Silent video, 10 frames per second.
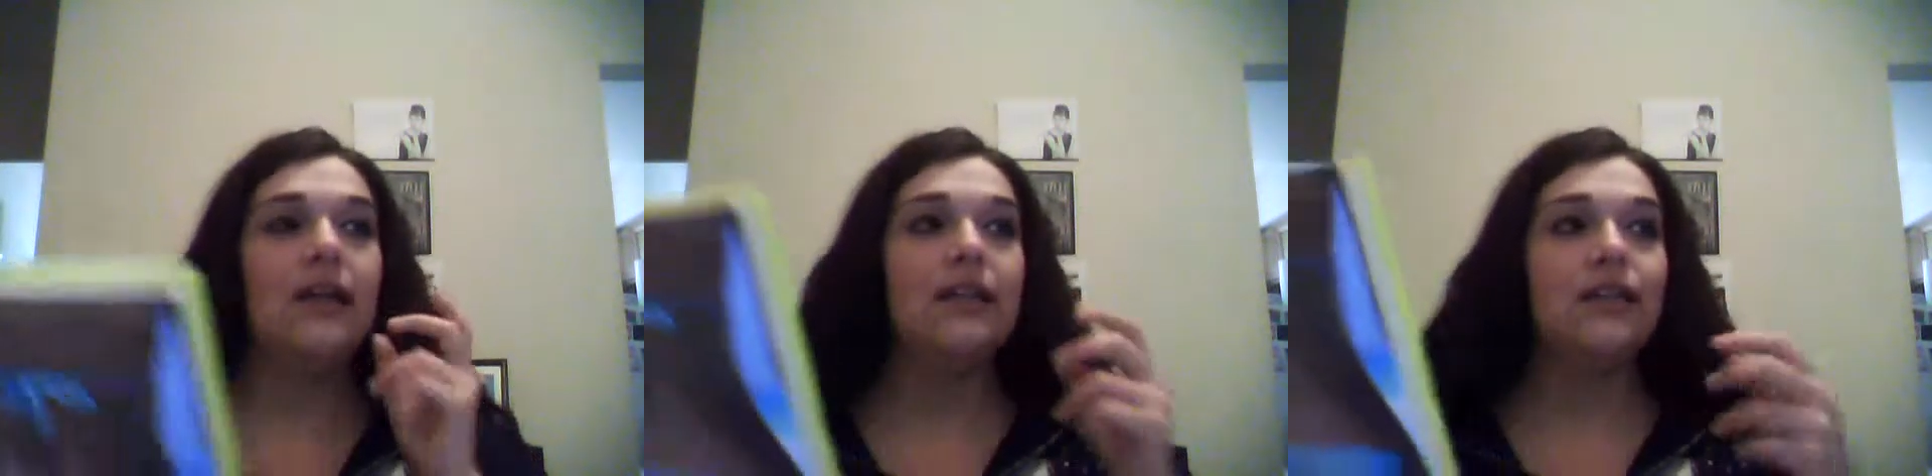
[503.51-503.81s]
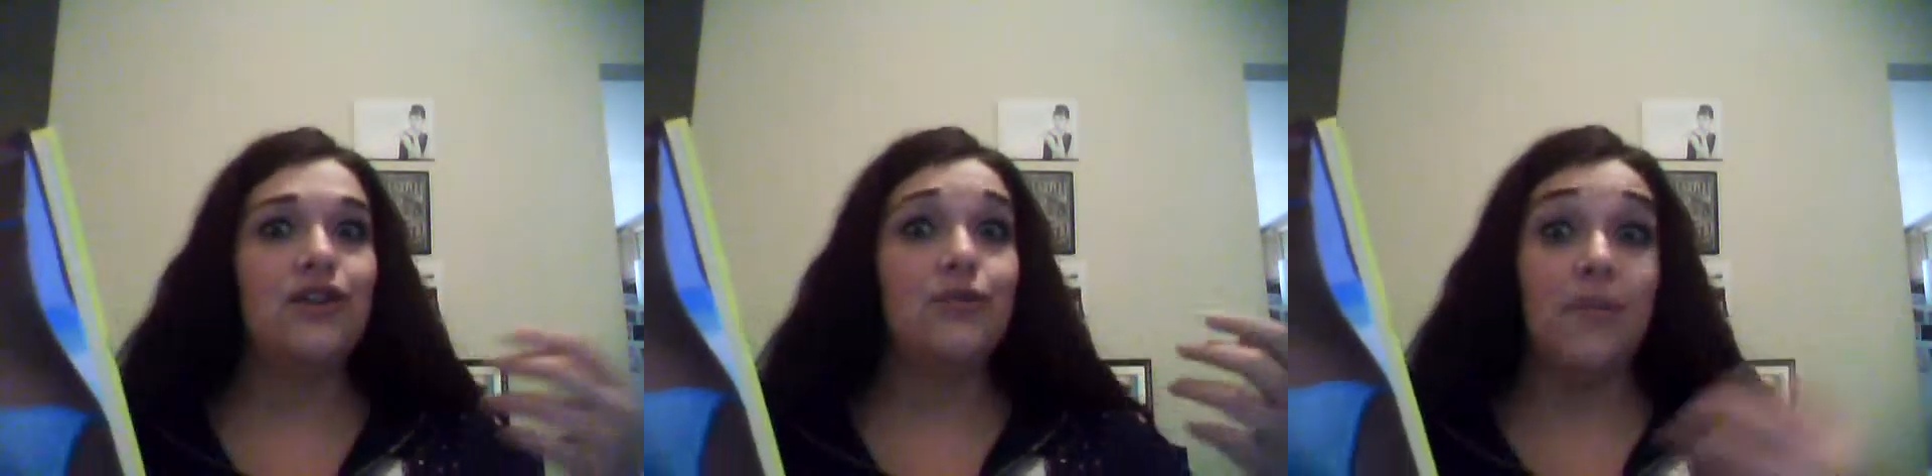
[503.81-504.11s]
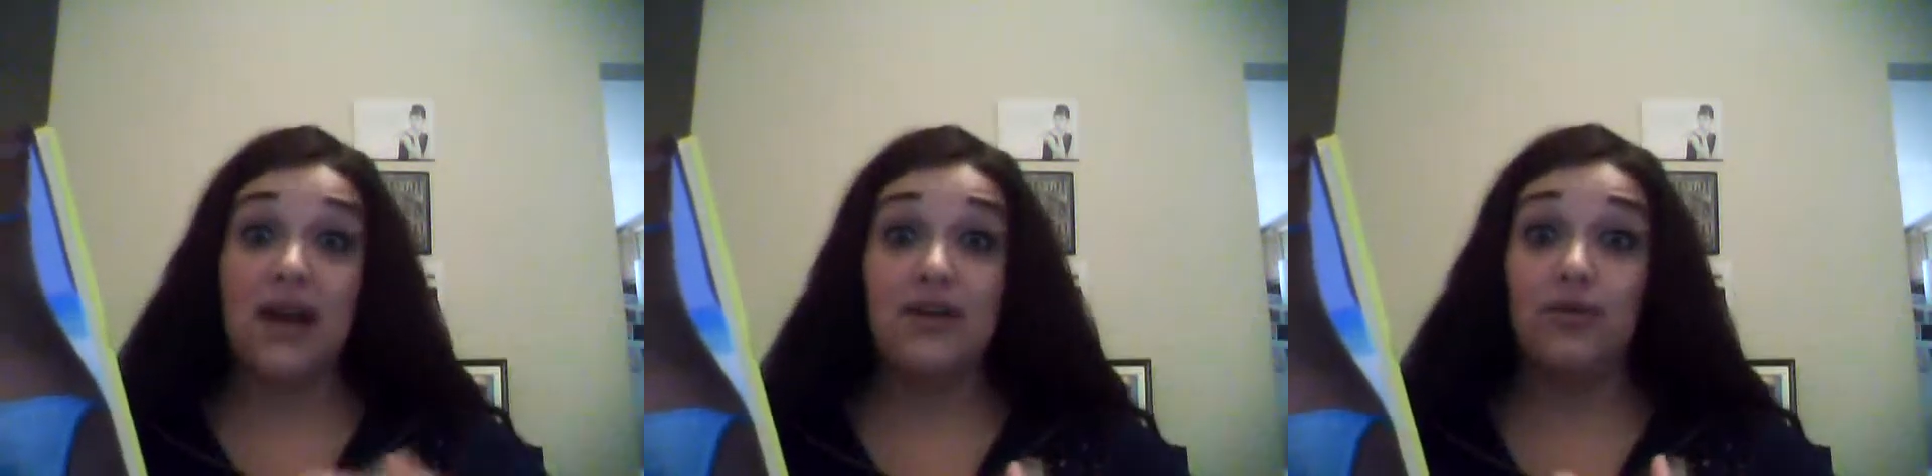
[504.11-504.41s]
it into
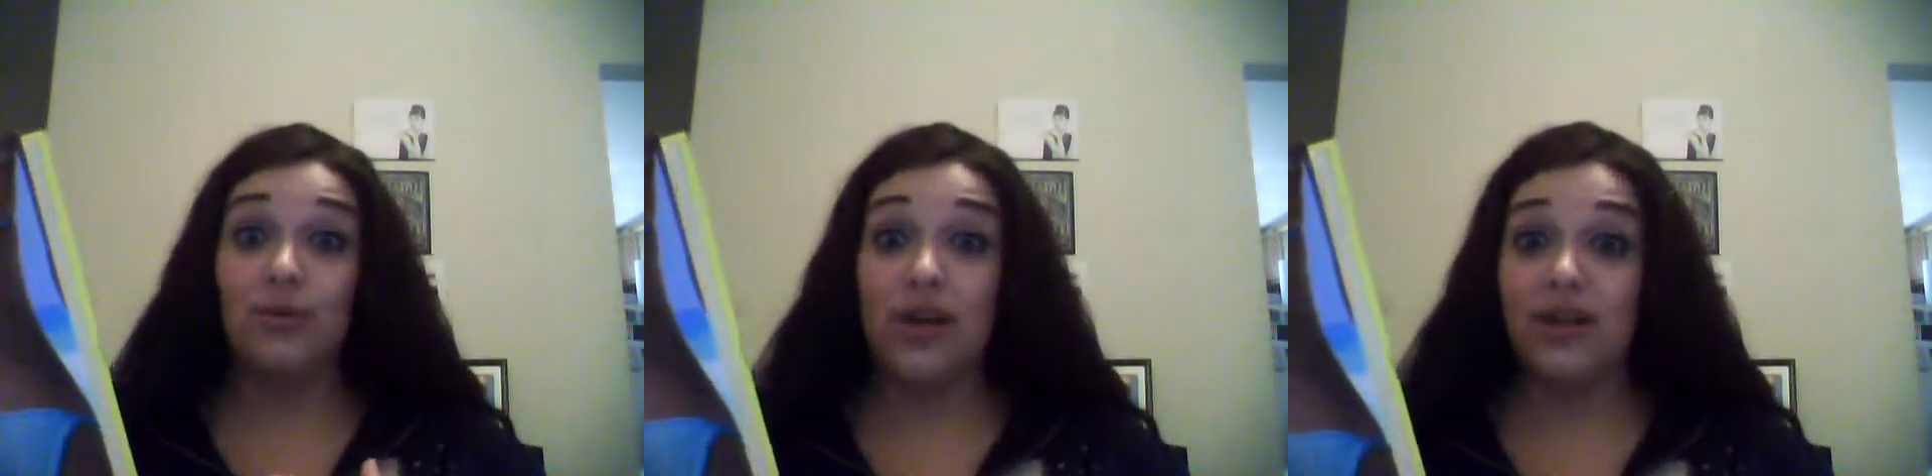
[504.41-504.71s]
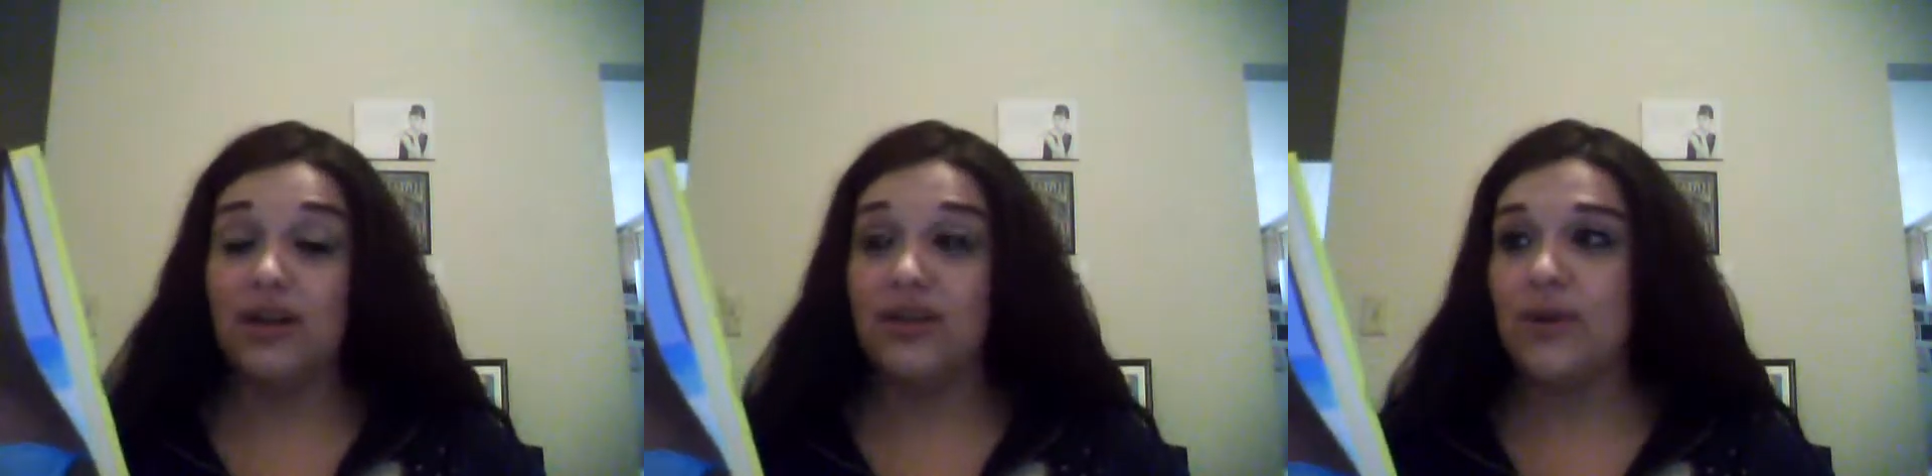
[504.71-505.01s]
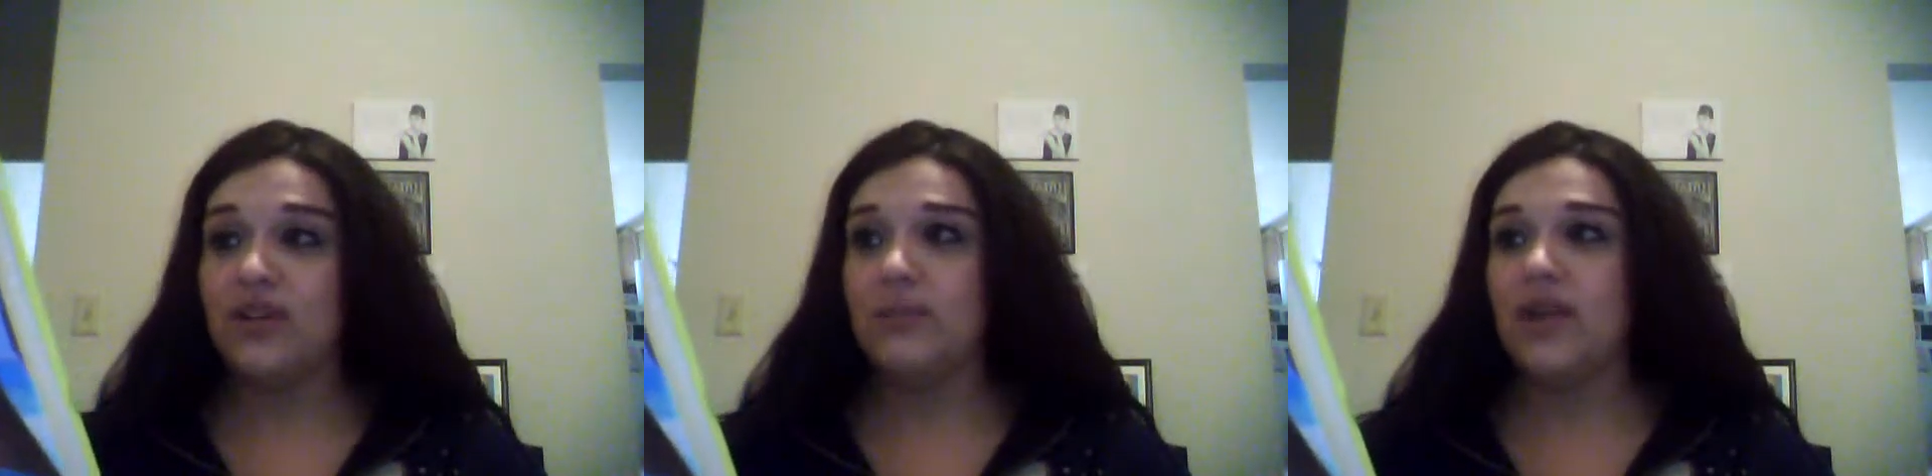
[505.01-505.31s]
my own weight
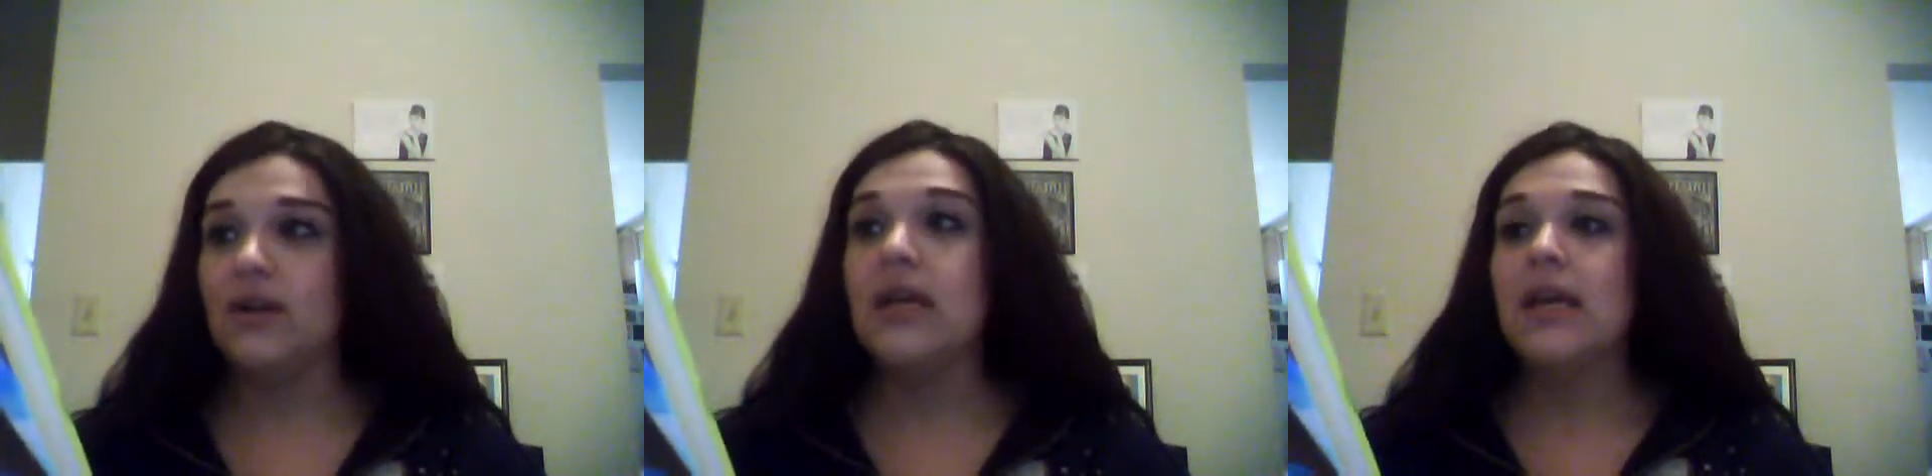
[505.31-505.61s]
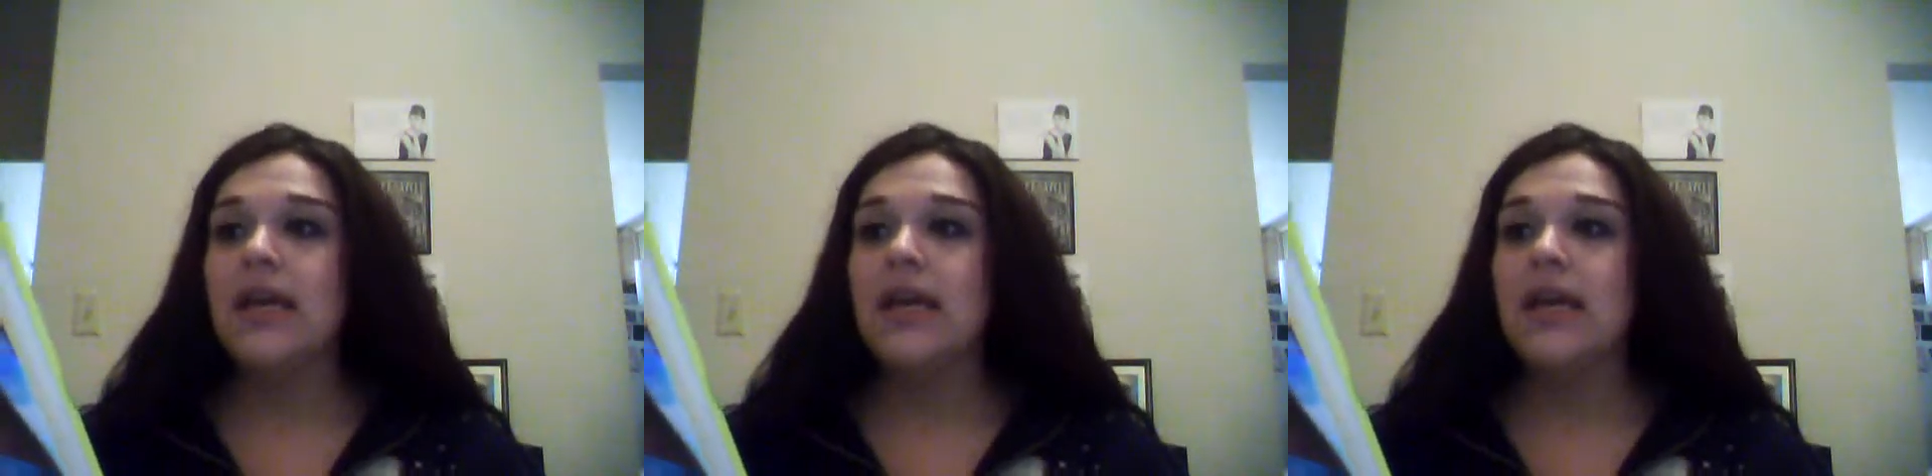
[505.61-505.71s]
loss regimen.